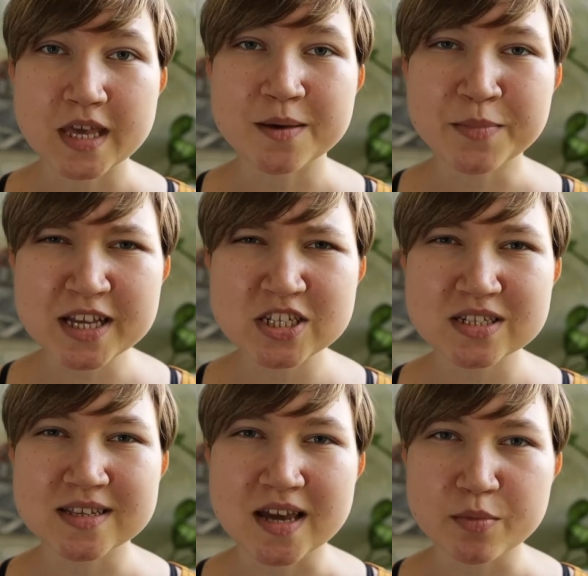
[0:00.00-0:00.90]

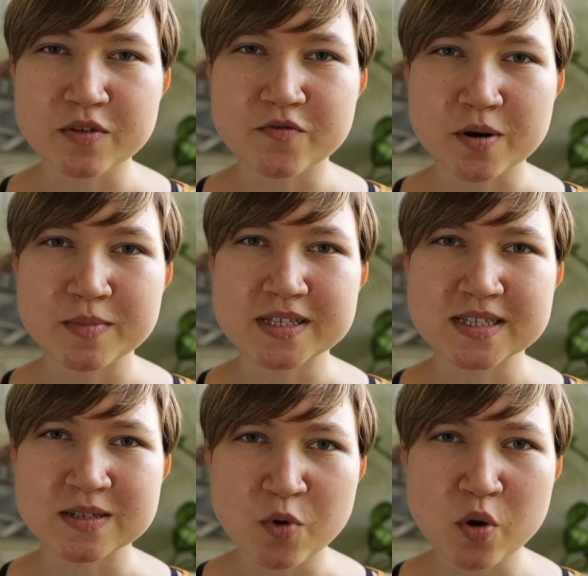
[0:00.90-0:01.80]
Imagine coming from a
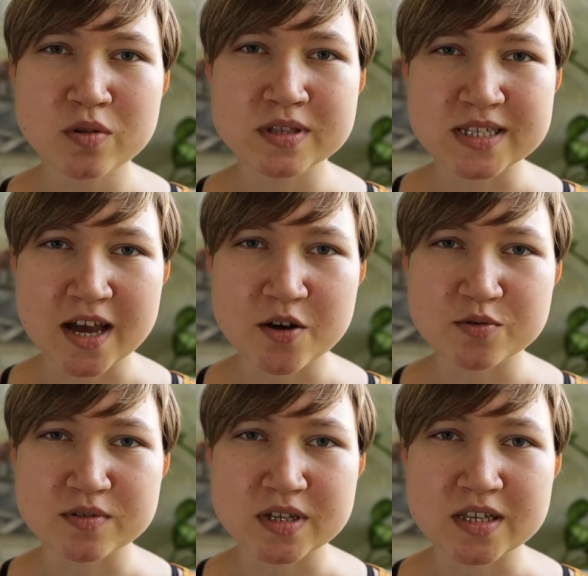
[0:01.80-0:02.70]
small
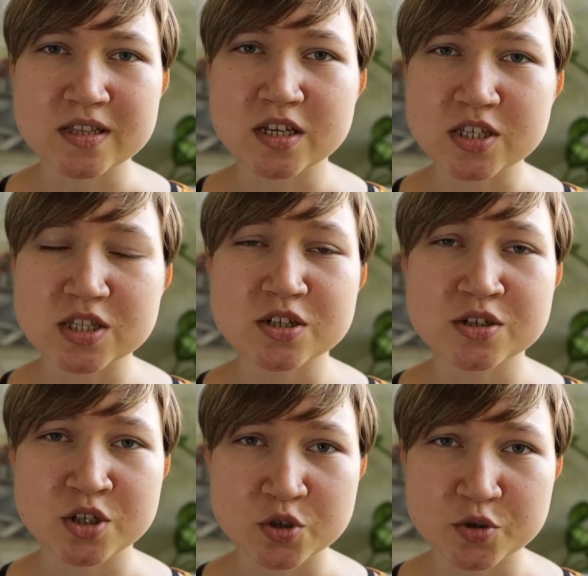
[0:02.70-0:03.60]
town in Eastern
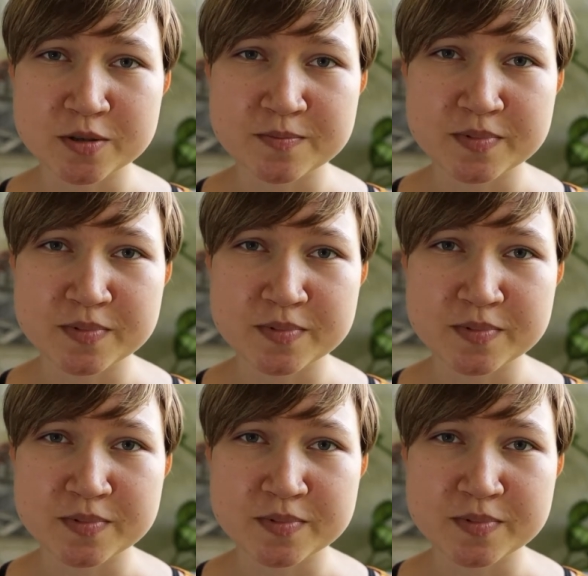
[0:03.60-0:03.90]
Europe